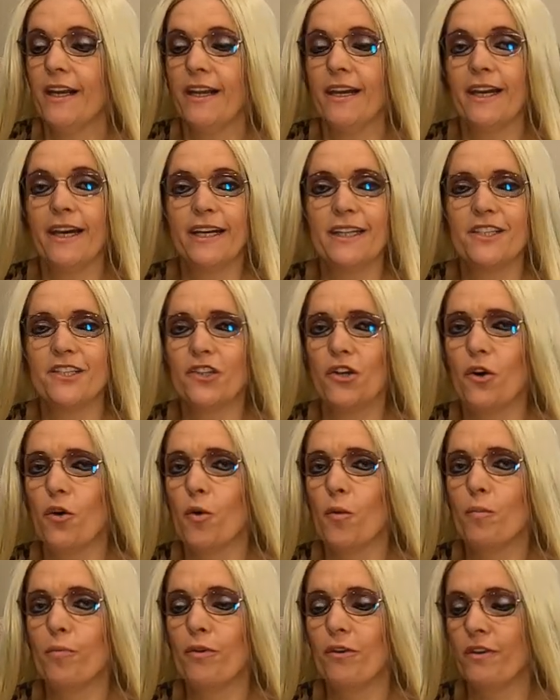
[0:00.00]
Let's
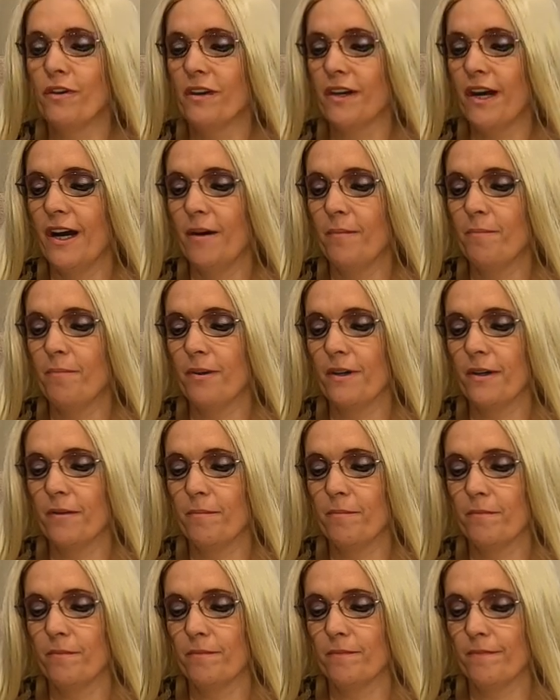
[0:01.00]
open her up,
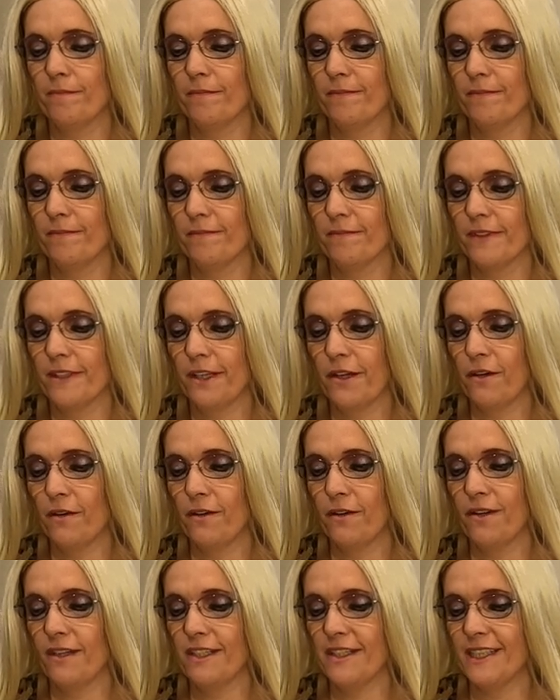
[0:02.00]

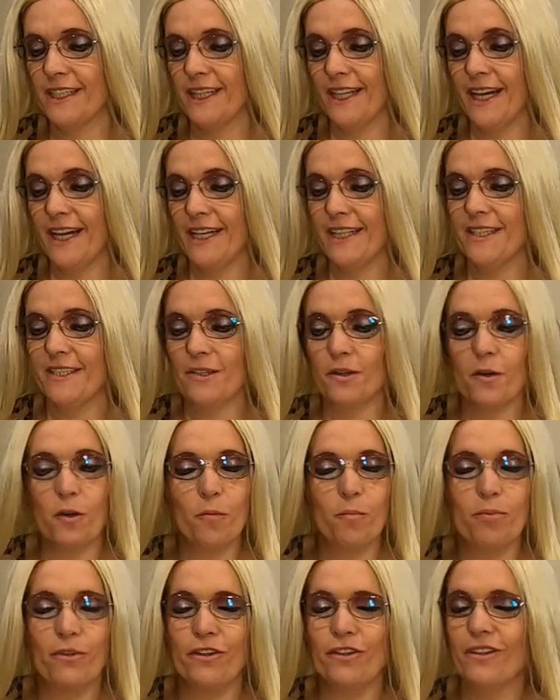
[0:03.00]
girls. Let's
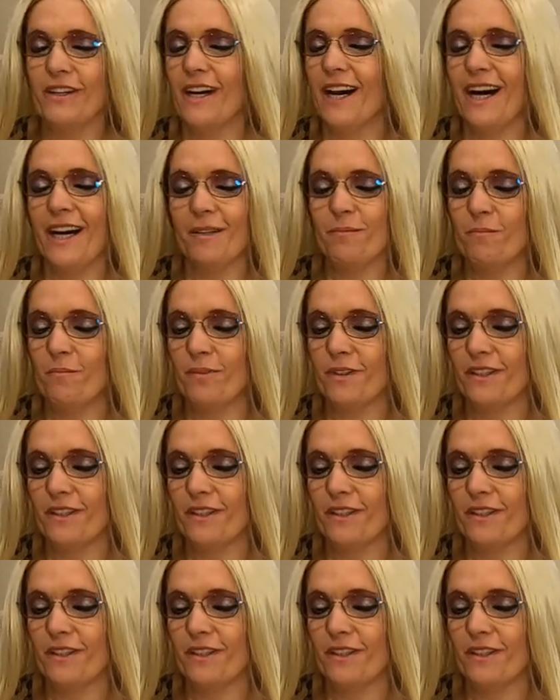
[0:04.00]
open her up.